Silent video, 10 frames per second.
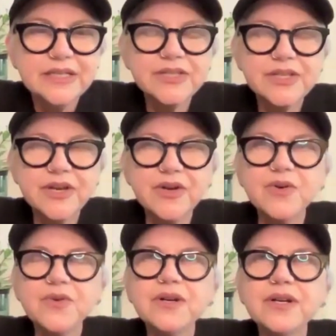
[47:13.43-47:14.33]

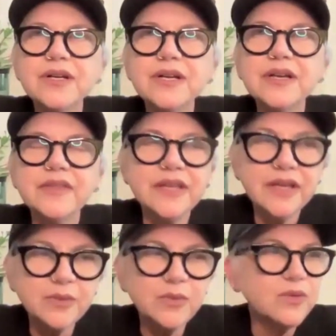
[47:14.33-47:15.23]
So, and the
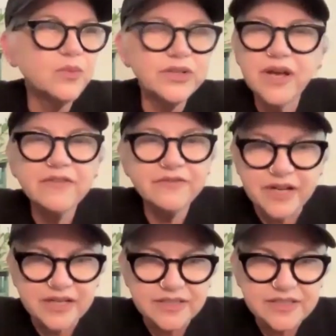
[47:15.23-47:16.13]
other one, we're not
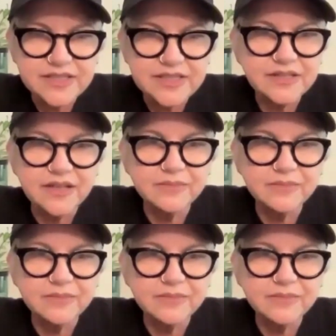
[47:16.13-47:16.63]
friends,